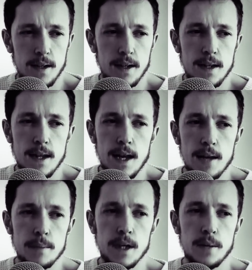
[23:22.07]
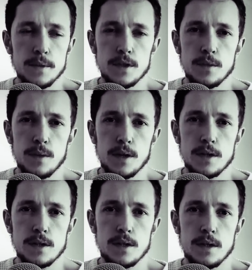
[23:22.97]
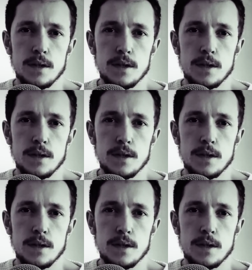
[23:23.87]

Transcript: and then it becomes too much.